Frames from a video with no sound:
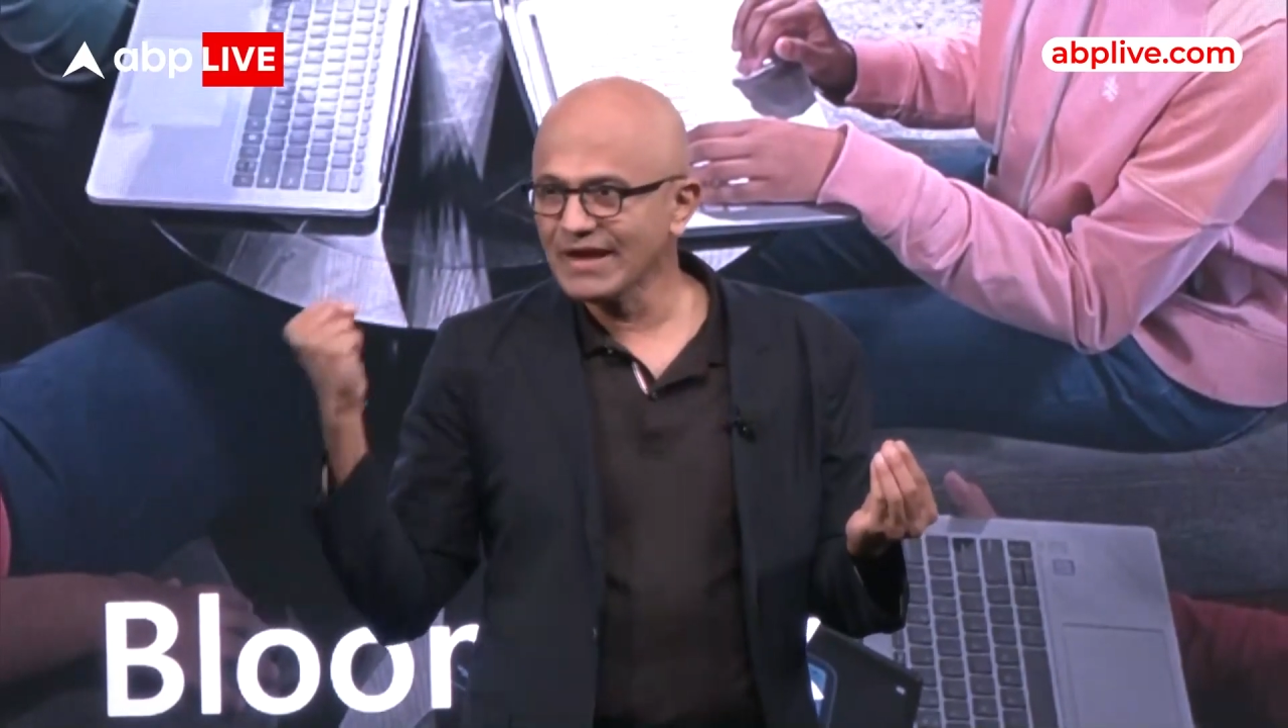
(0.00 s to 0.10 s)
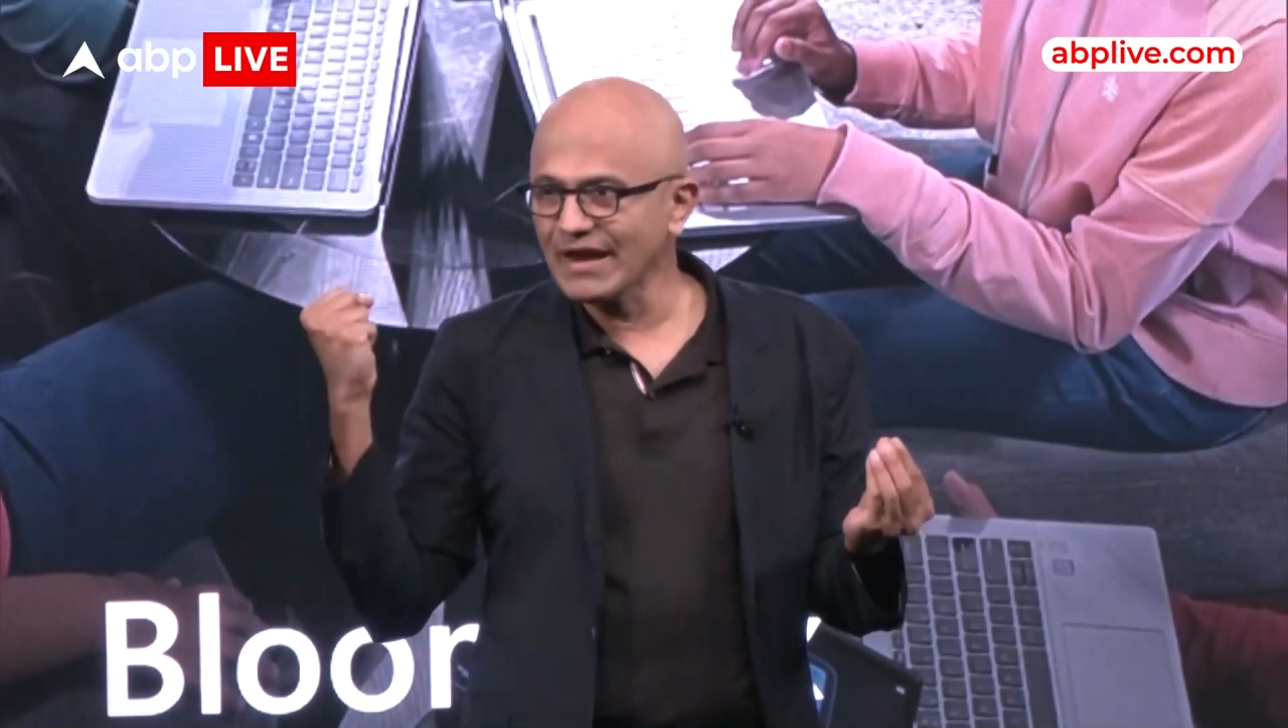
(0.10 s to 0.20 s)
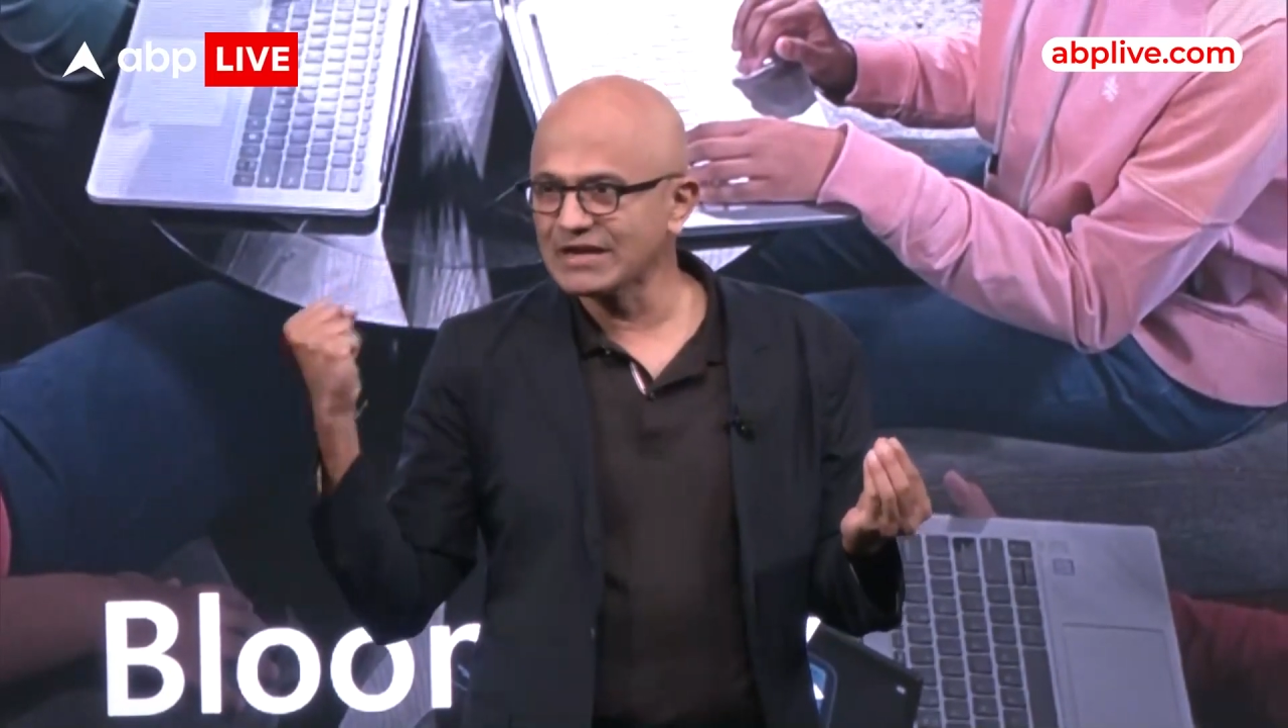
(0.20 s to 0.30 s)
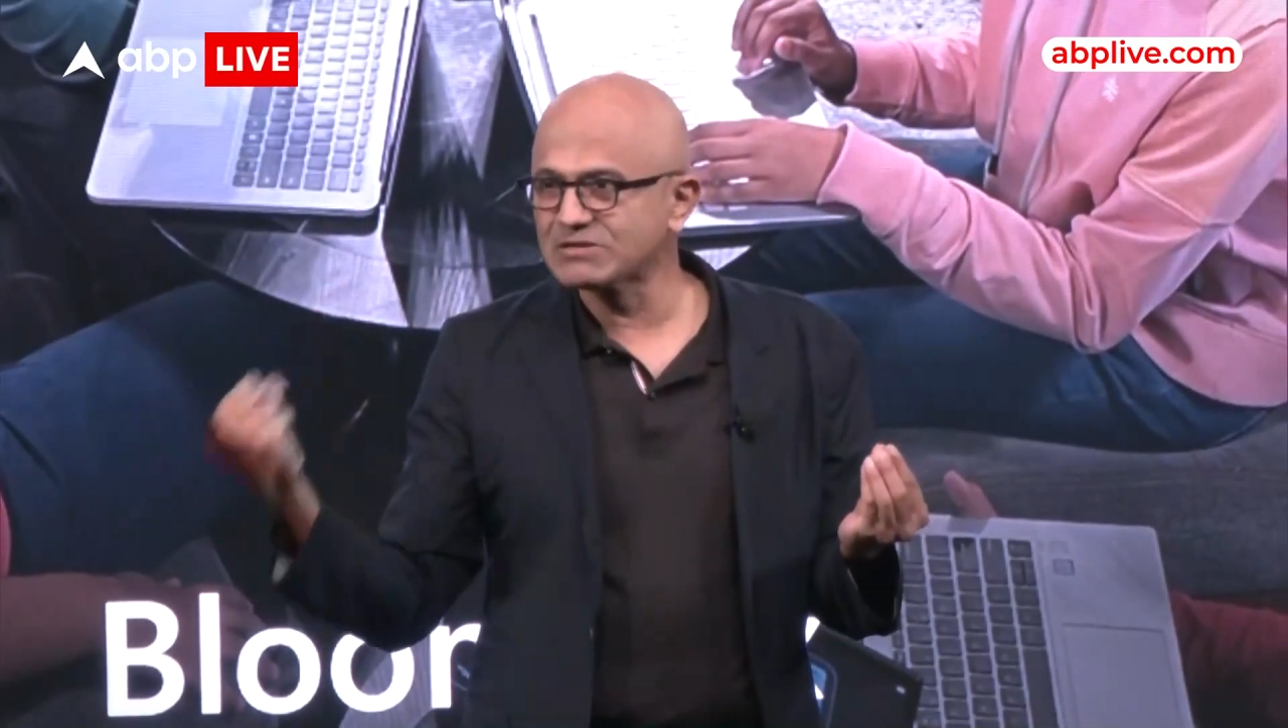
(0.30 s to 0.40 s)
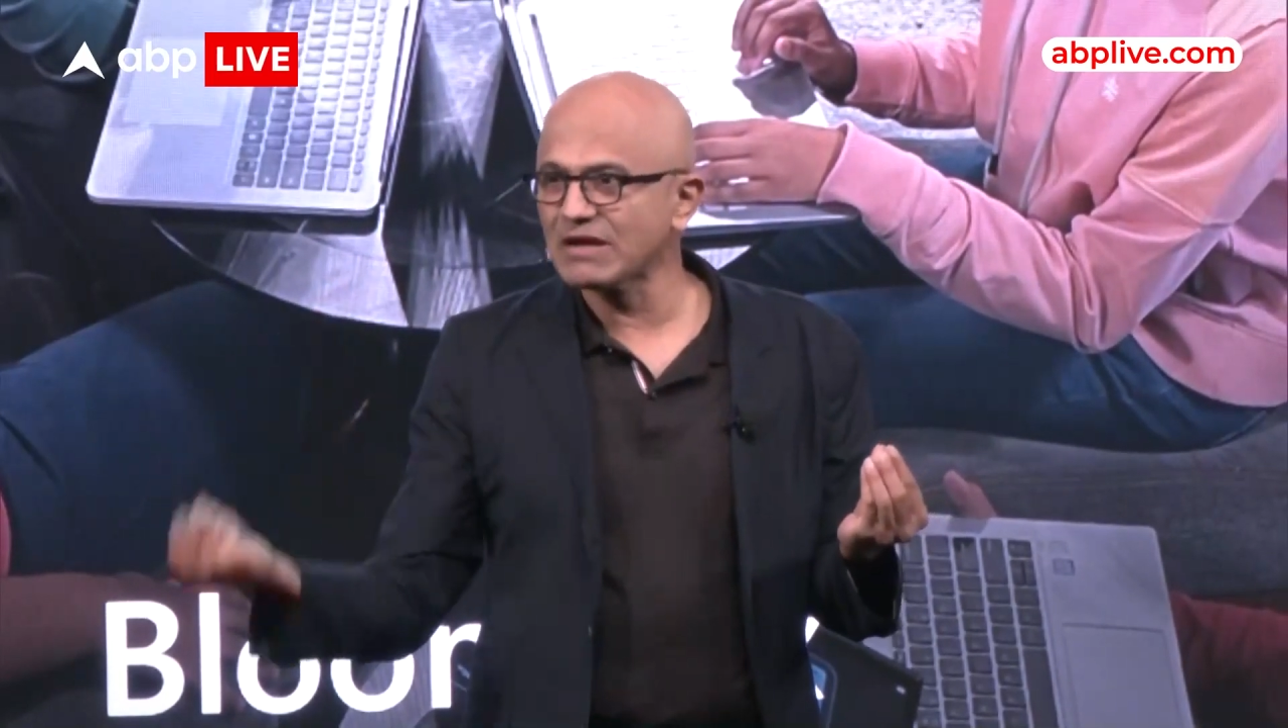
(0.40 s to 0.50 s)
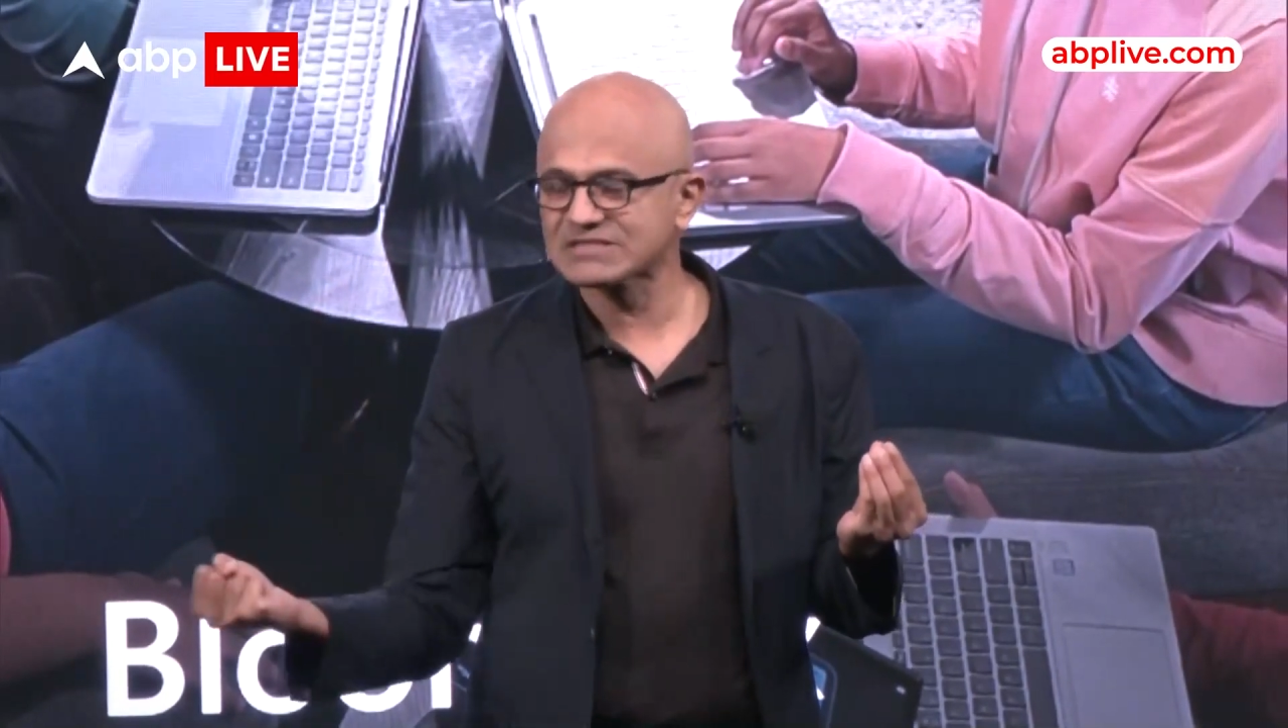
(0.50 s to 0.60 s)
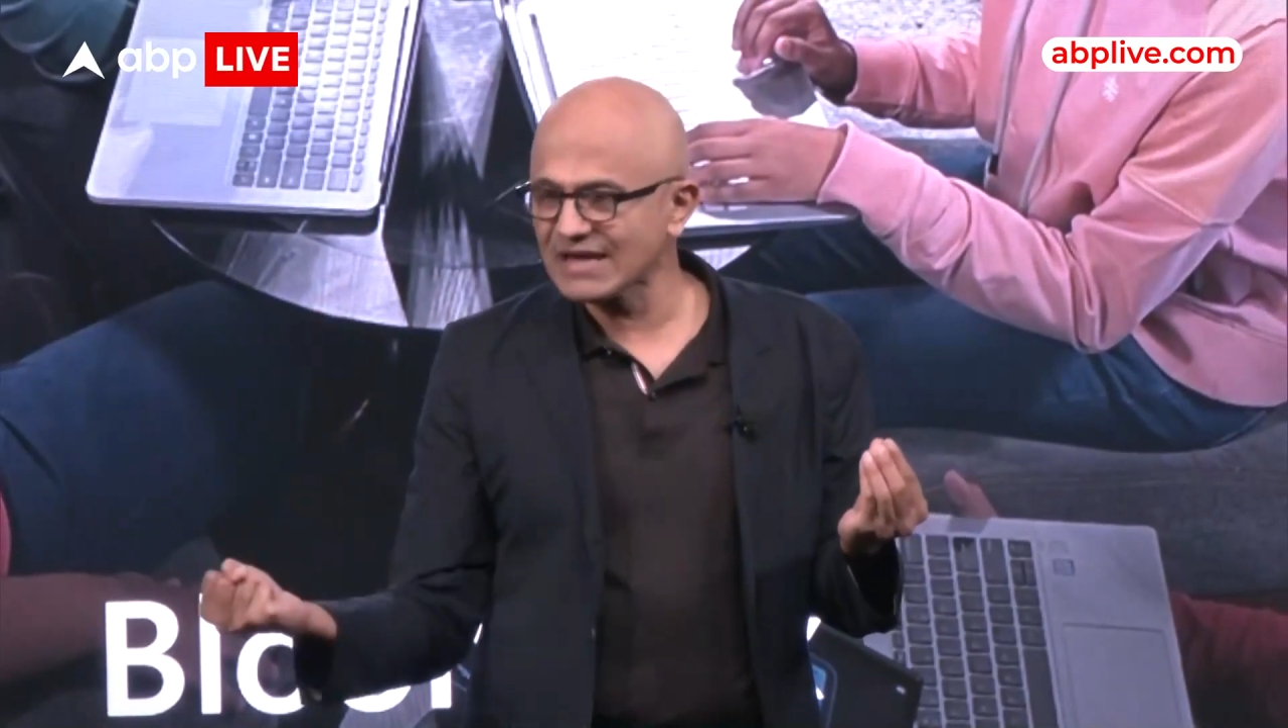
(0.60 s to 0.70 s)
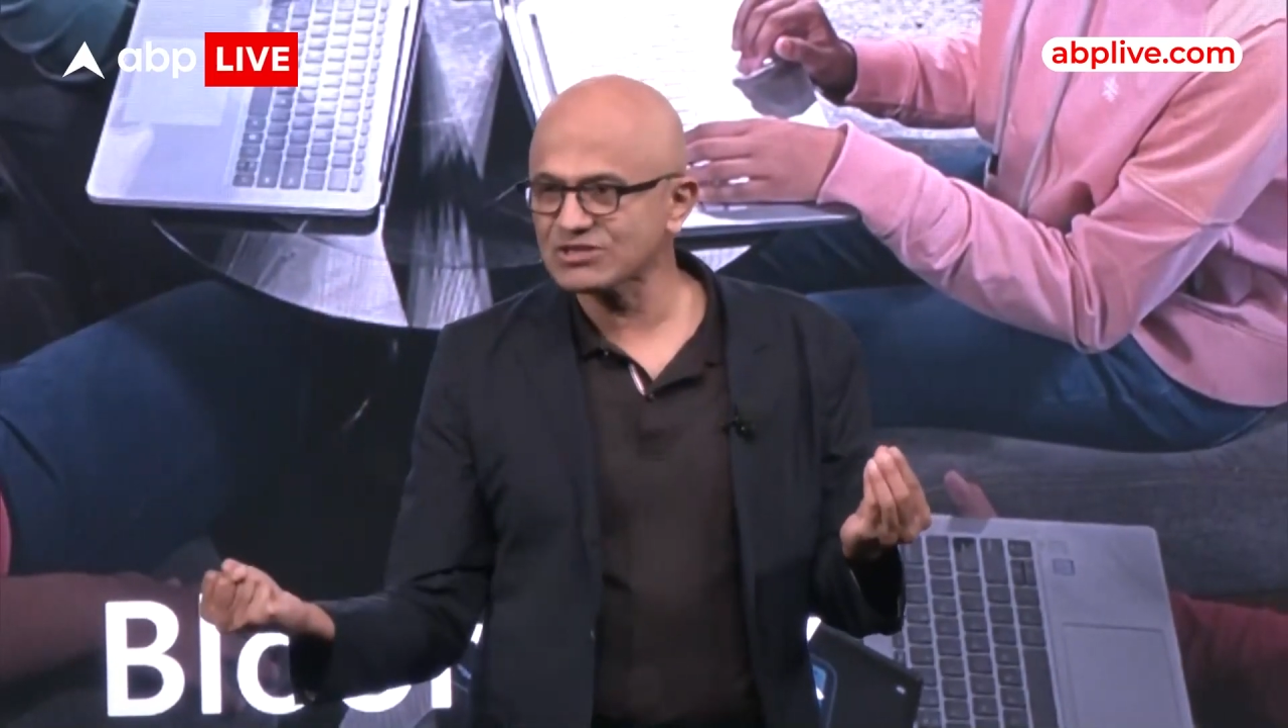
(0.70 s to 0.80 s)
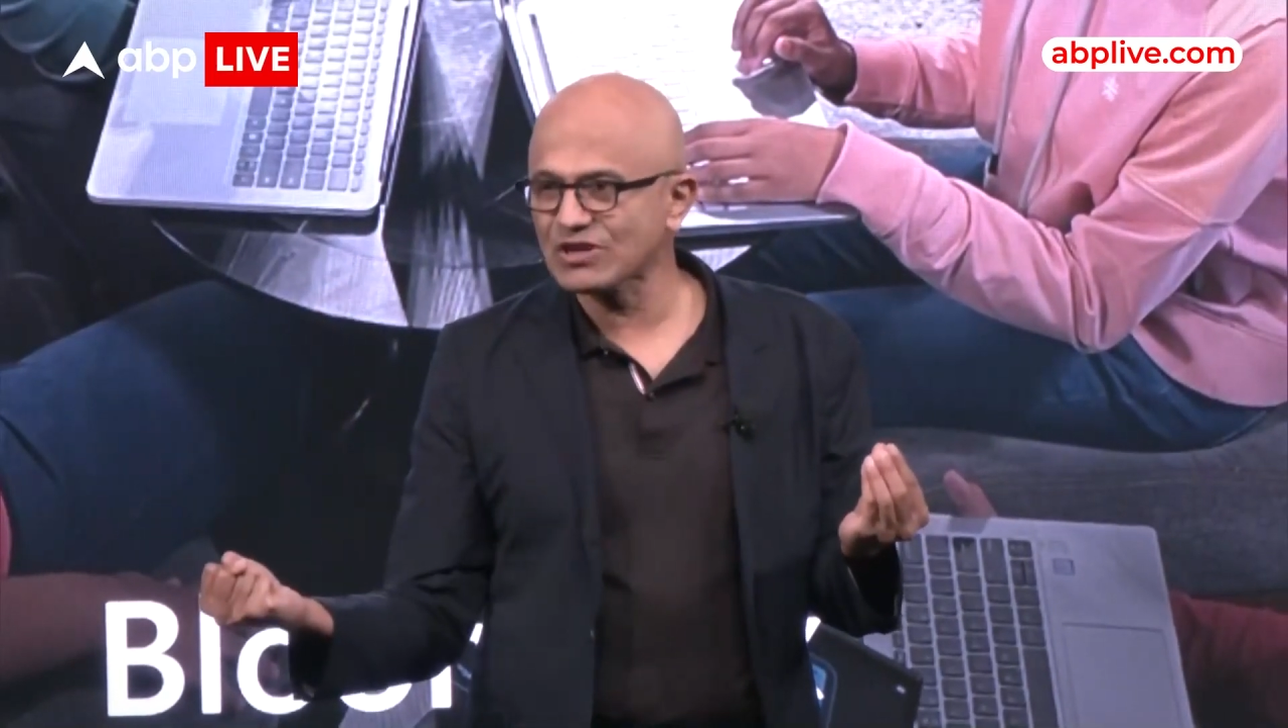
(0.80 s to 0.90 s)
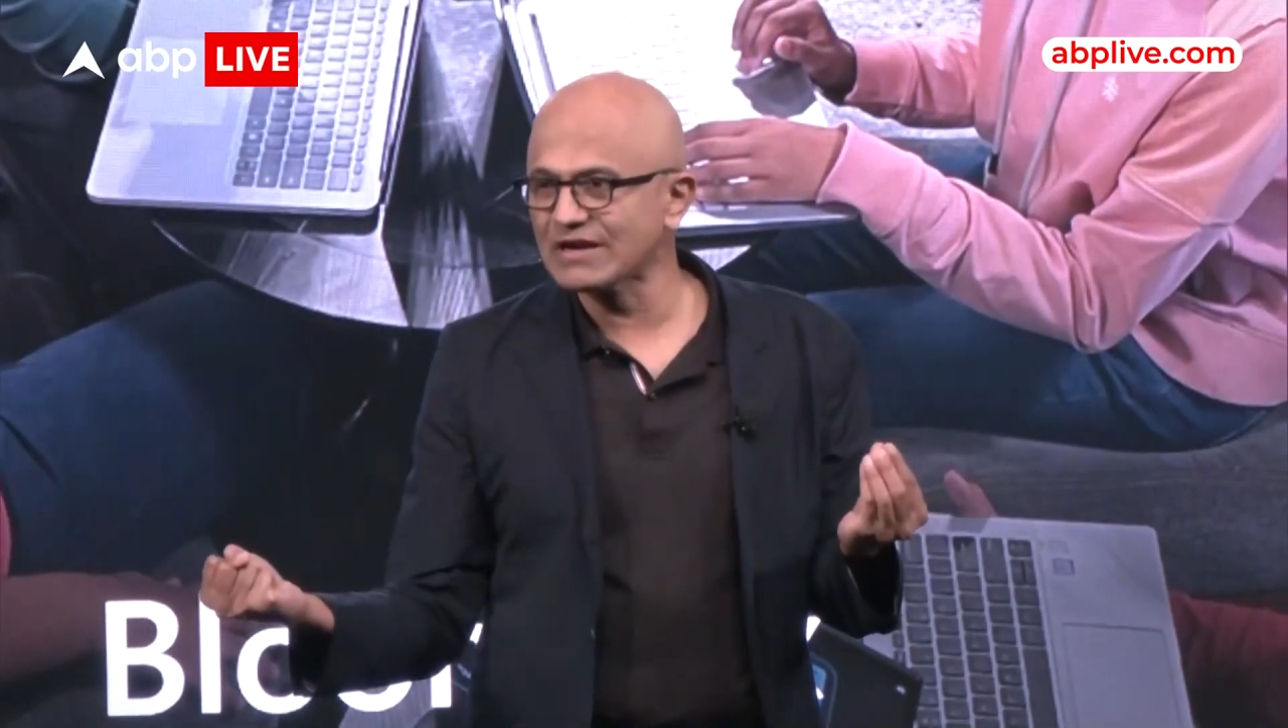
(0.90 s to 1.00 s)
it
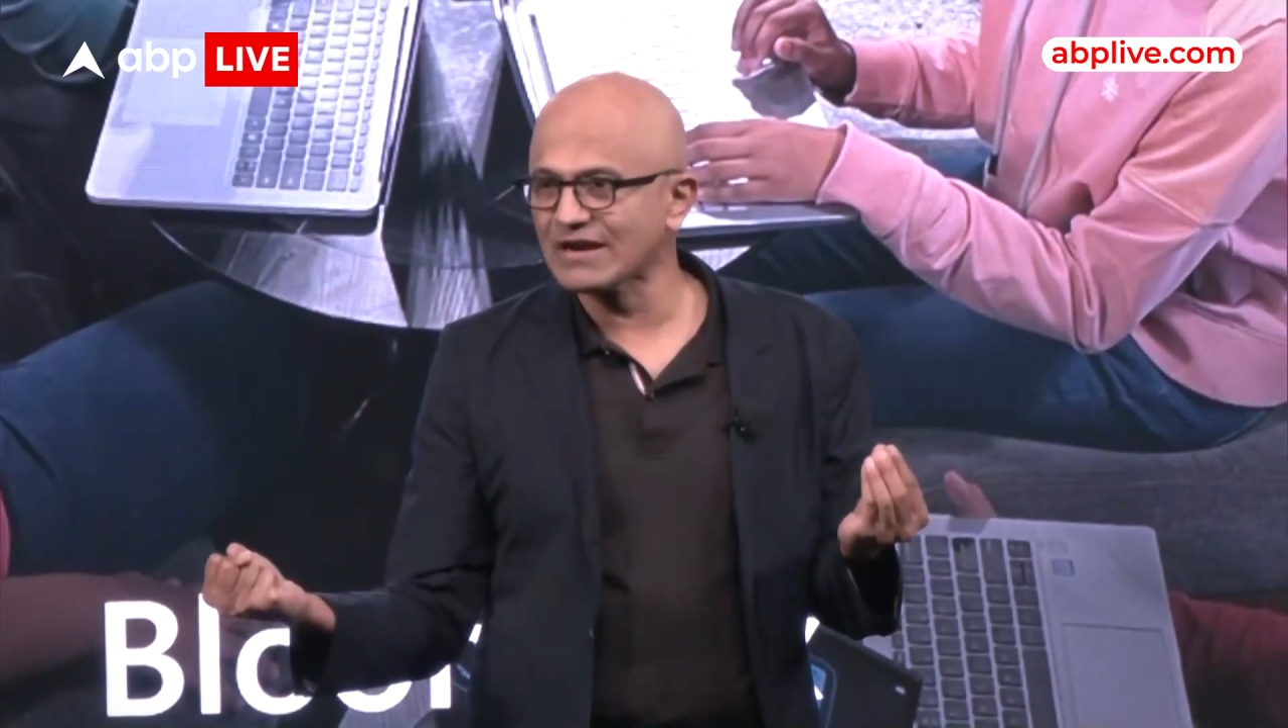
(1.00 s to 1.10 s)
essentially